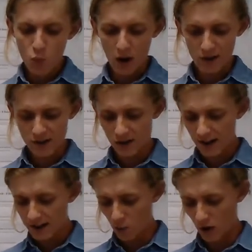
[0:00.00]
While
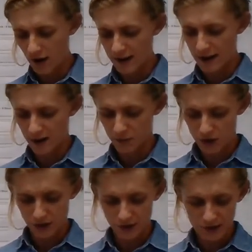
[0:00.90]
slightly wordy and
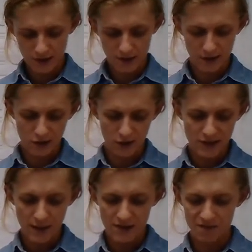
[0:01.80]
obtuse, the
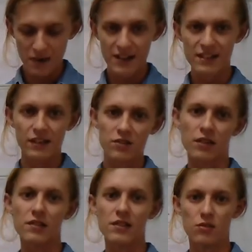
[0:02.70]
concept of best
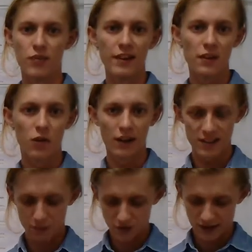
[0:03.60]
interest is really
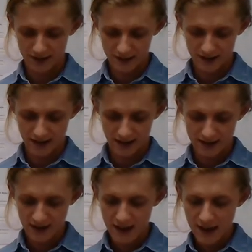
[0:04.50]
quite simple to
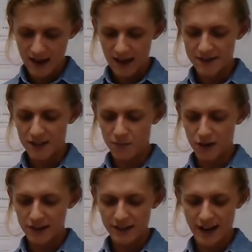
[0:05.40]
understand, as it's
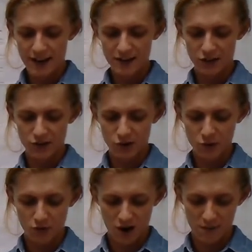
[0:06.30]
broken down into
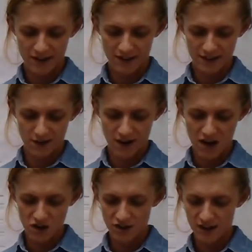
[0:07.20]
two primary
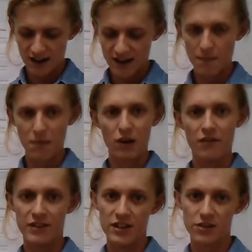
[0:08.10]
considerations and a number
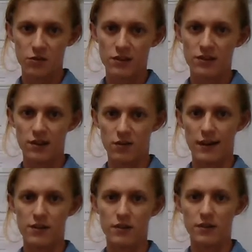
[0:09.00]
of additional
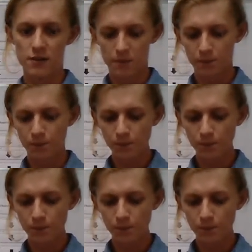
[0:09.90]
considerations.